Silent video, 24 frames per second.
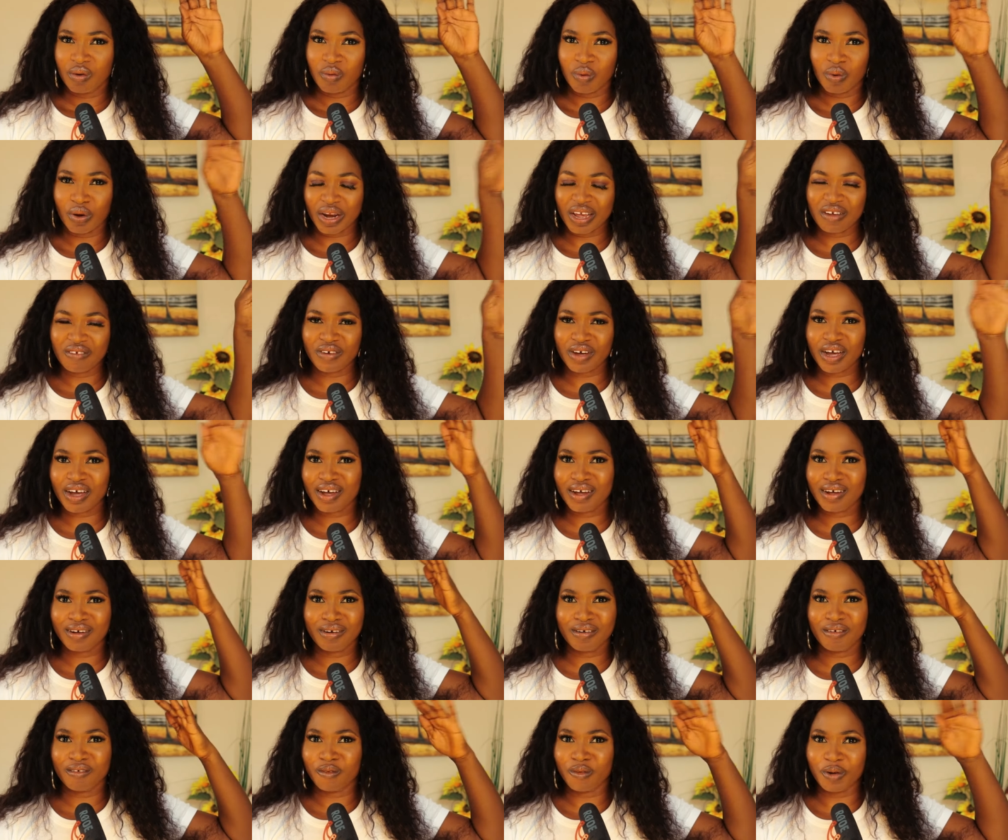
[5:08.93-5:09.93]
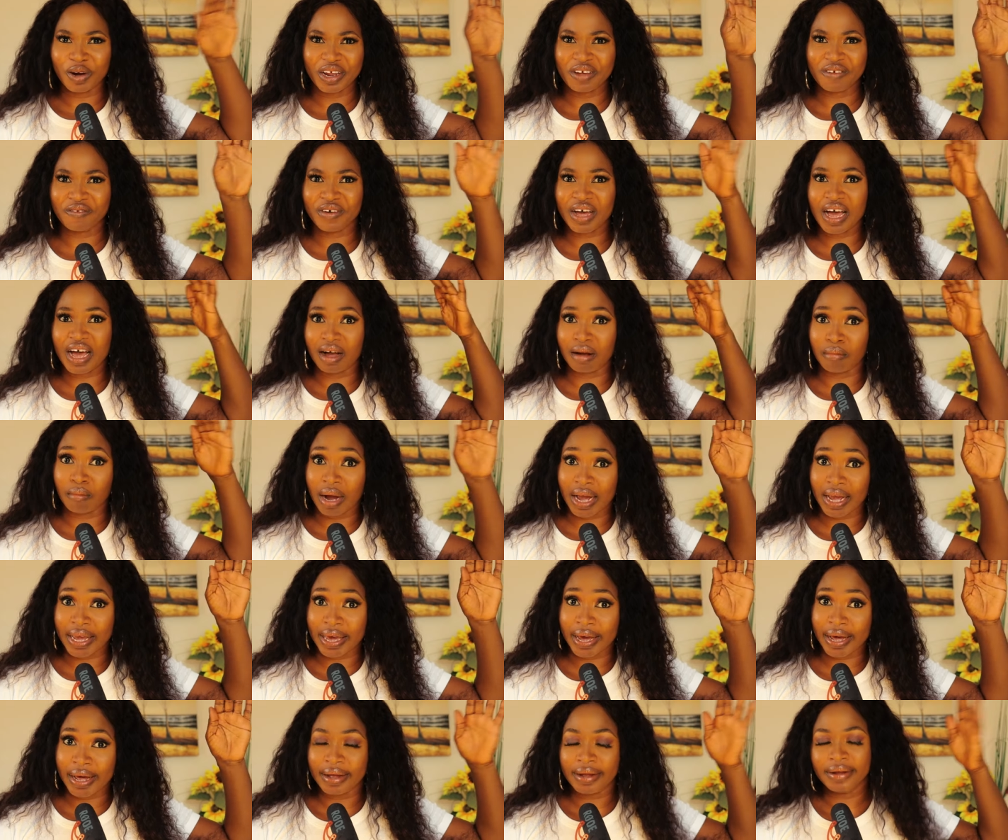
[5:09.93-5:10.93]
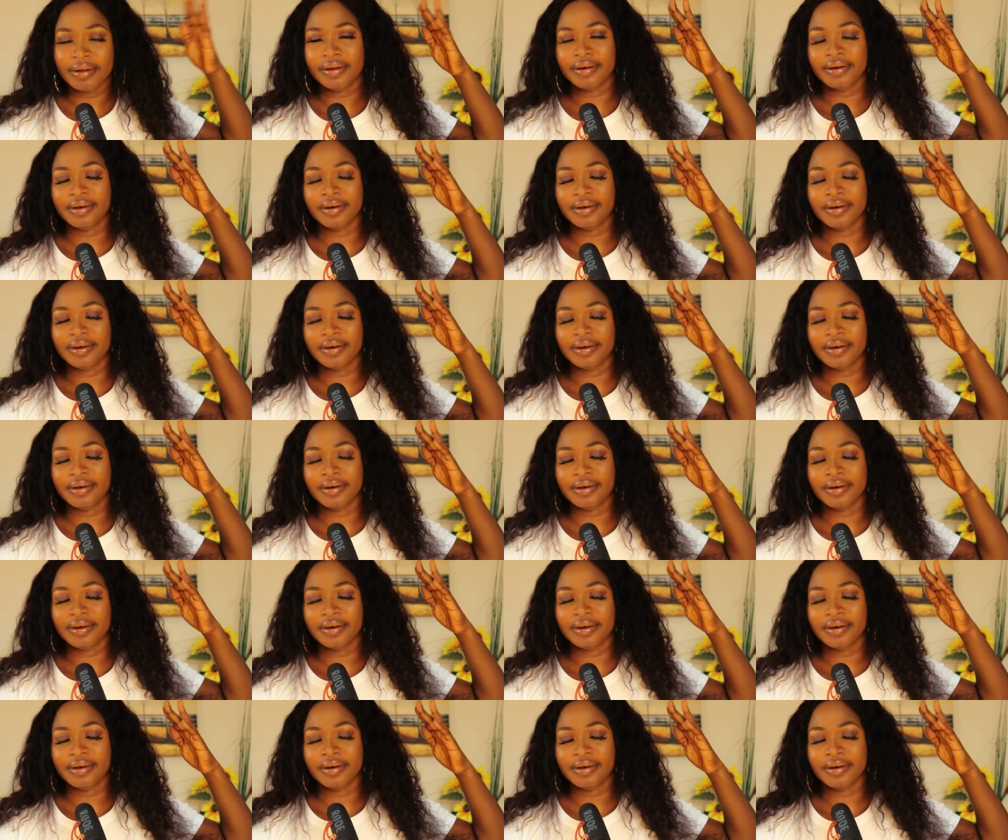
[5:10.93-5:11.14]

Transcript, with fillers: whatever, whatever agbaya